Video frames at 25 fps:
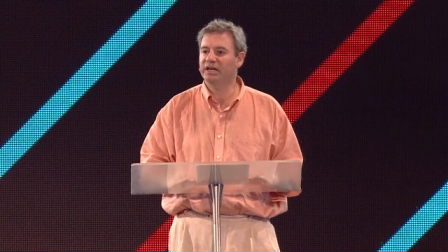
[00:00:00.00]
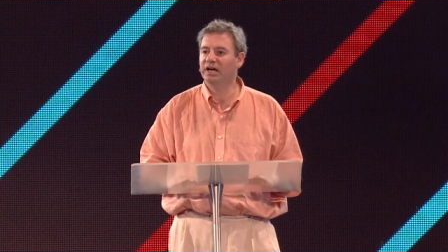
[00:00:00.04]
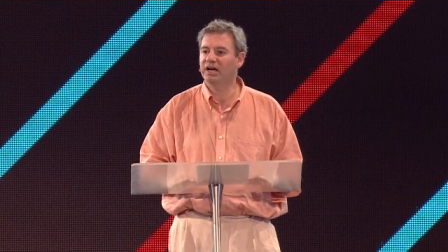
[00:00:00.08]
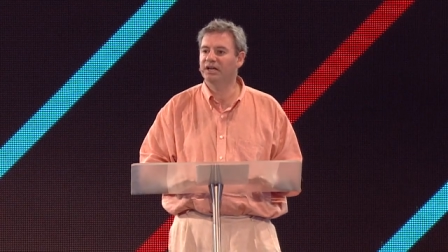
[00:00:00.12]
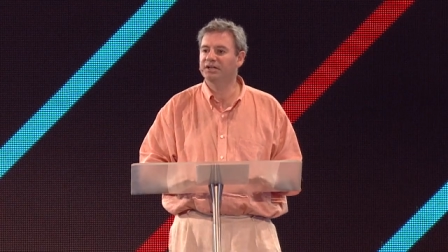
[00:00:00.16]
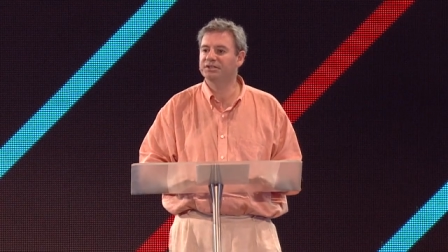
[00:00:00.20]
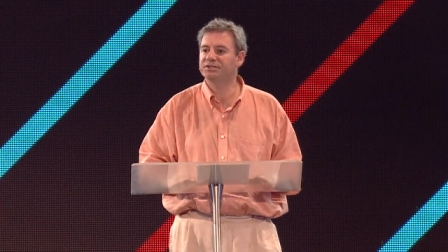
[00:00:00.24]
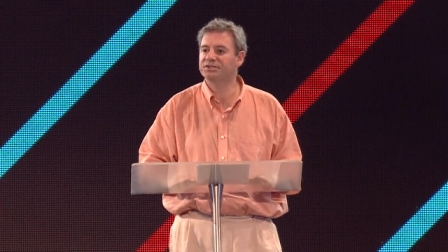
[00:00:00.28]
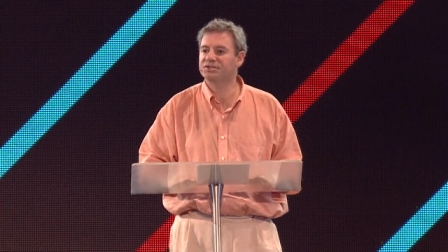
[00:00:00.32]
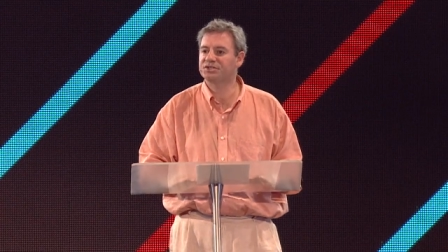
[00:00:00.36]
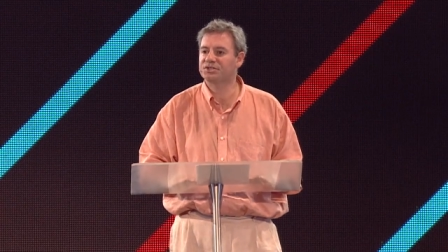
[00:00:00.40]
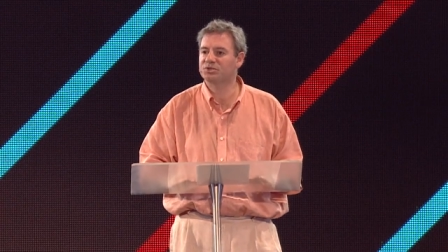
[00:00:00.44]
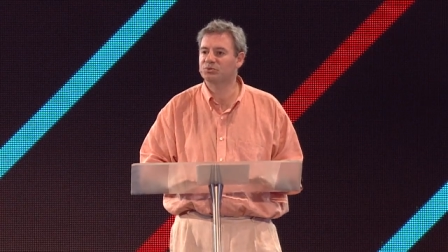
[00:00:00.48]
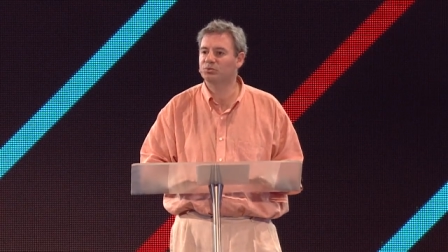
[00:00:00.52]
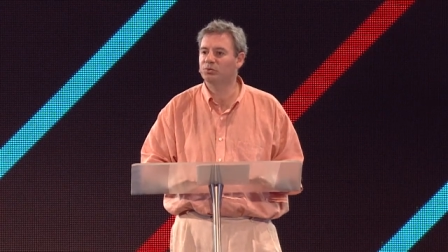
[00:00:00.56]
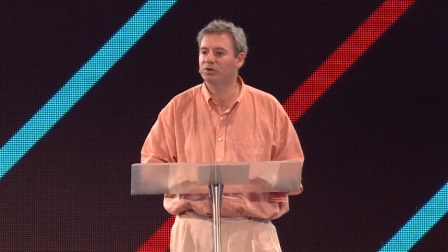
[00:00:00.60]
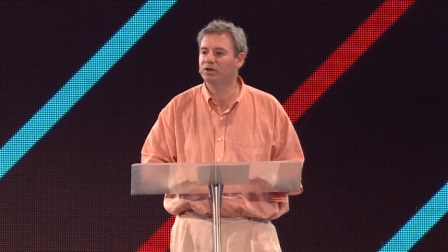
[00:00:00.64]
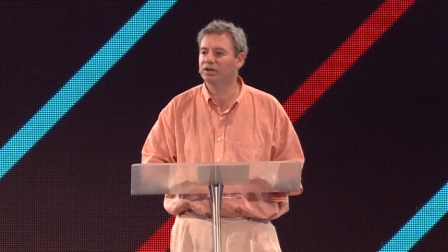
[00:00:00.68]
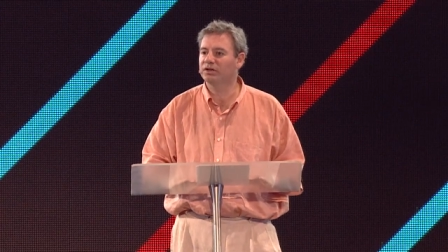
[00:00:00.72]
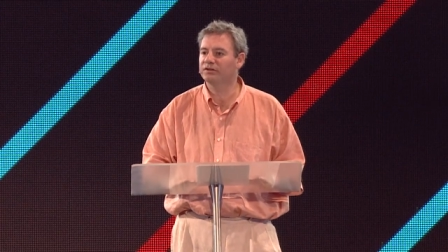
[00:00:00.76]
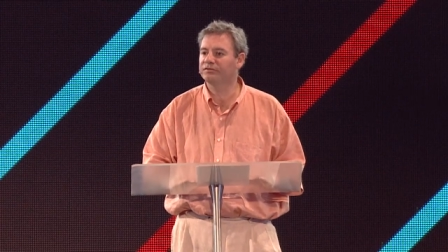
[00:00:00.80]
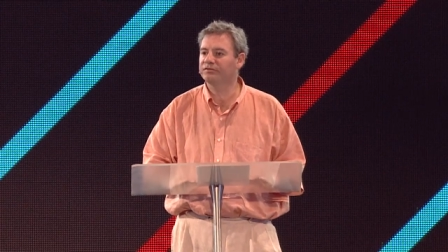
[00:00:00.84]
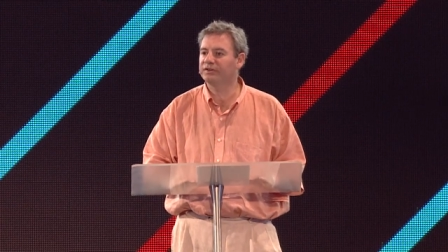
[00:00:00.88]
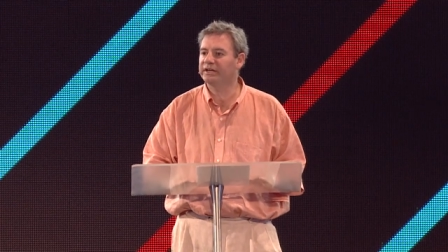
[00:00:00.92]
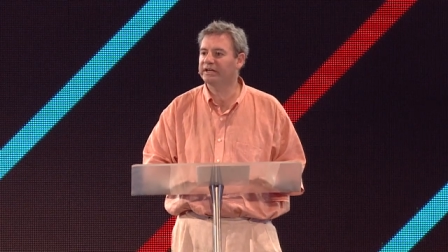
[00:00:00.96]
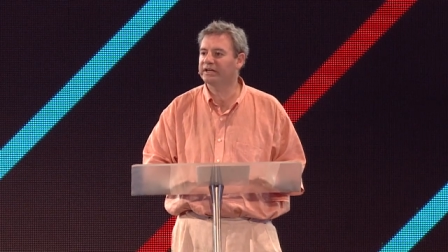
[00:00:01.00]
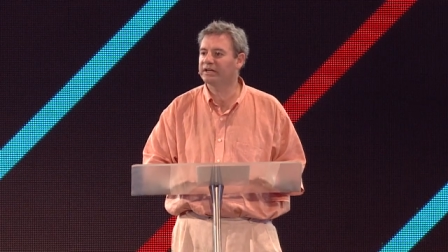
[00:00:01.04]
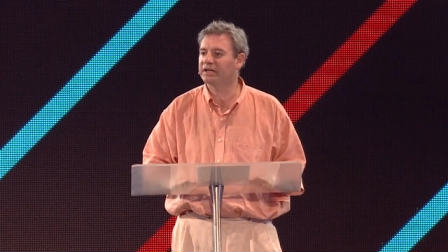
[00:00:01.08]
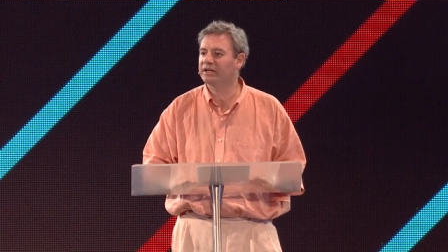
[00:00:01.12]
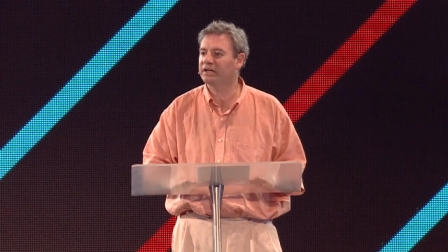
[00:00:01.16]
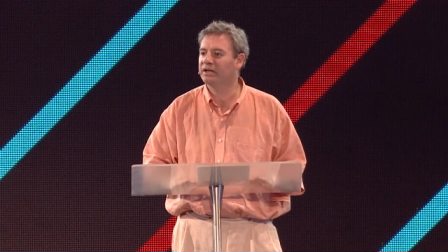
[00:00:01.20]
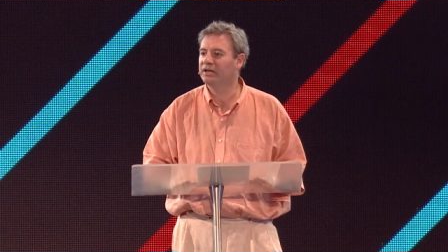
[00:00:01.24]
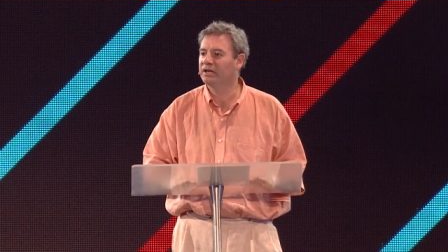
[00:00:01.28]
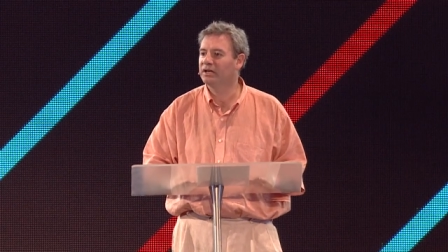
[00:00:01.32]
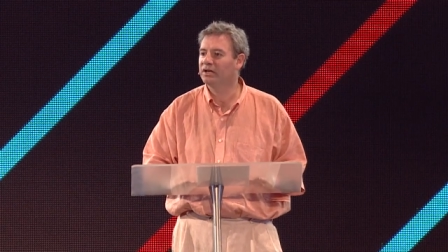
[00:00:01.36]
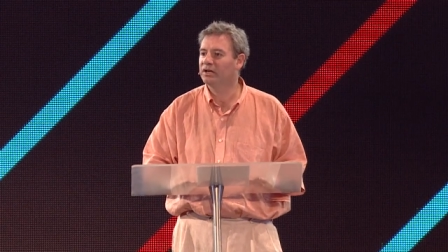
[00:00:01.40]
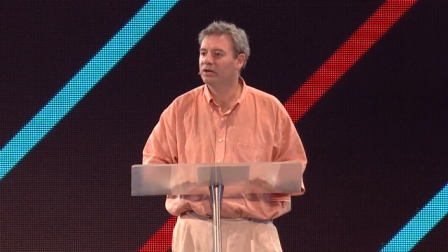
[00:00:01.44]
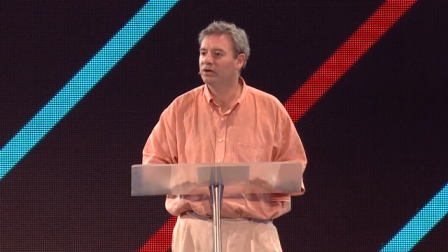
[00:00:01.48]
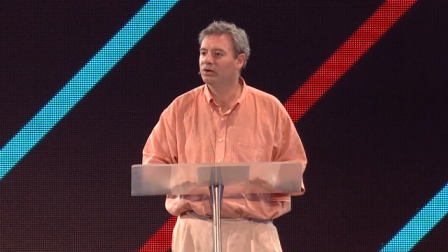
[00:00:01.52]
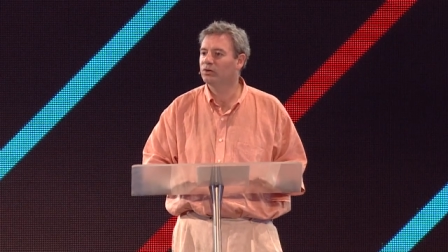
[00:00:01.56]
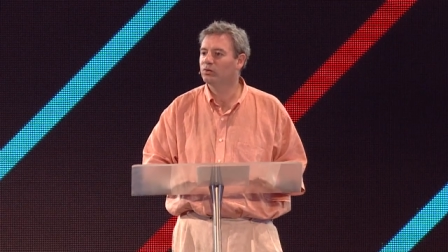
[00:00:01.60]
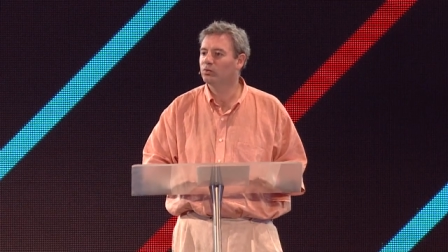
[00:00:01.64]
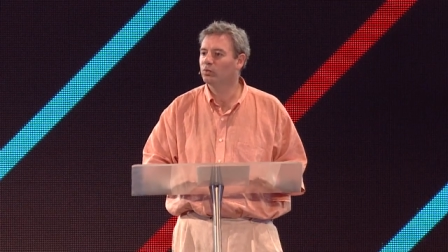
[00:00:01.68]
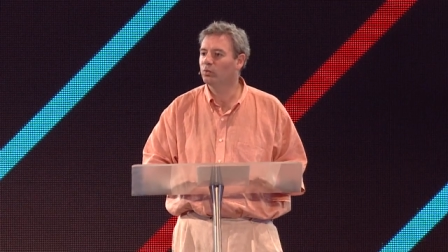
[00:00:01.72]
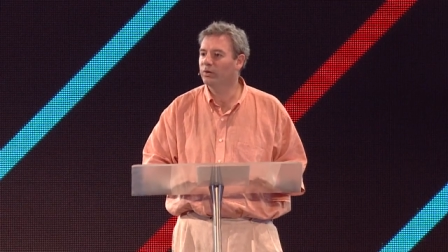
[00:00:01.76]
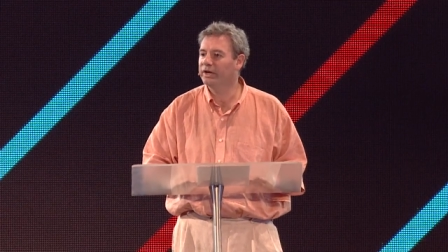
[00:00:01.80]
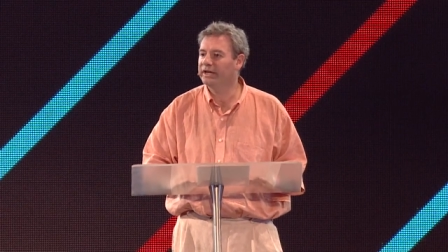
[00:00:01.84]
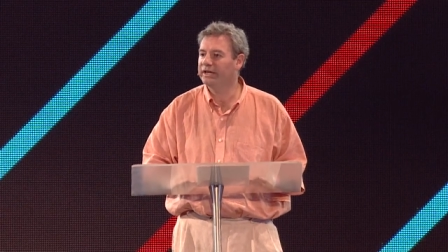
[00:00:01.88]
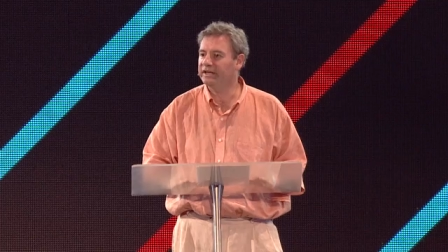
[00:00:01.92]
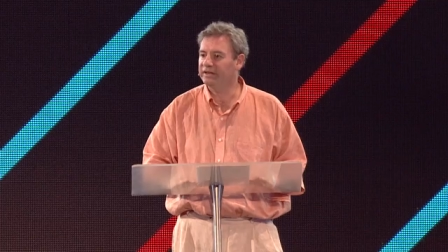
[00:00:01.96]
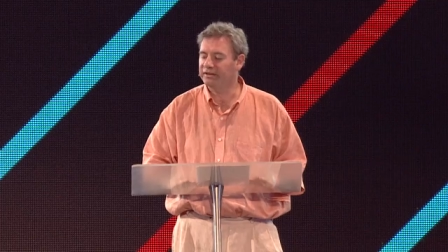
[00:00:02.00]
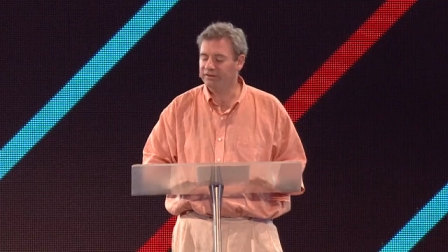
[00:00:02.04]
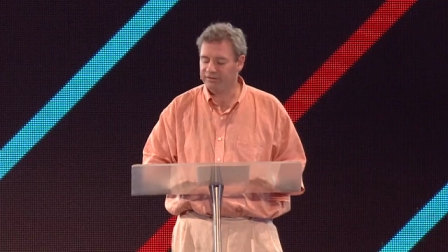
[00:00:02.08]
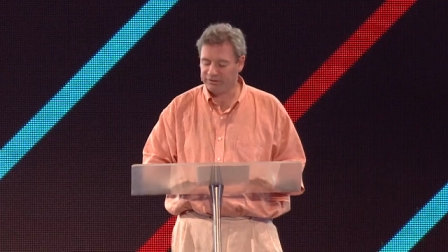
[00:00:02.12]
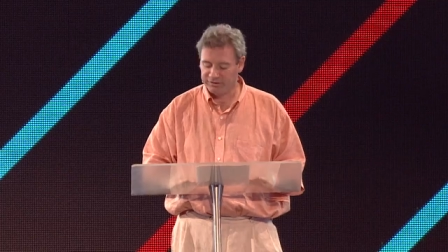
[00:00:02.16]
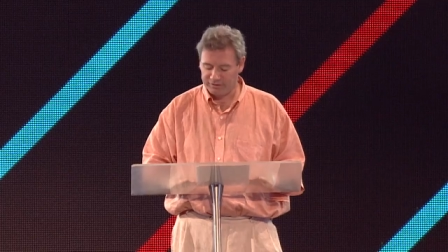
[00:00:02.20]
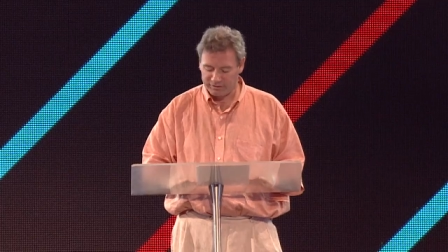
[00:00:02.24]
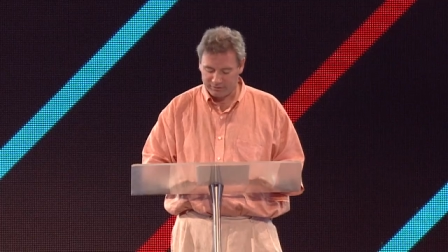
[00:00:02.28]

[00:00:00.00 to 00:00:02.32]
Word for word: unswerving with.